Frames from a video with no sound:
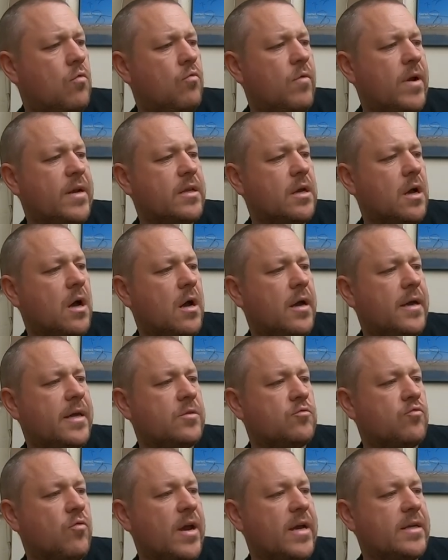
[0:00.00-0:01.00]
Red car
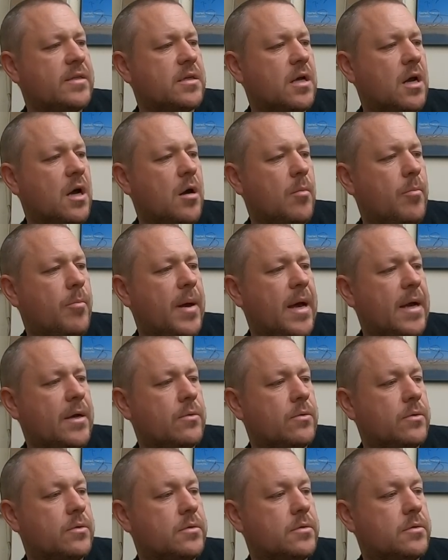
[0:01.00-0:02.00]
is race car
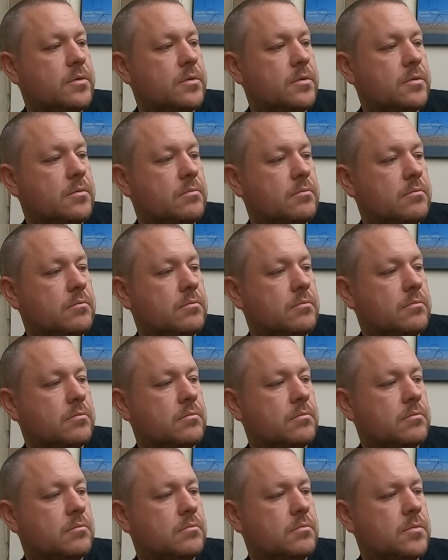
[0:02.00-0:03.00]
backwards.
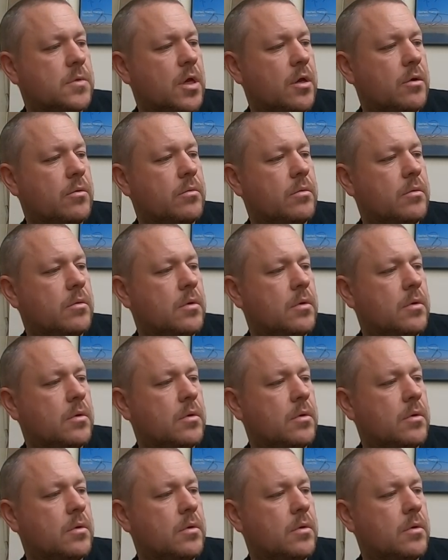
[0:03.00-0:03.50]
No.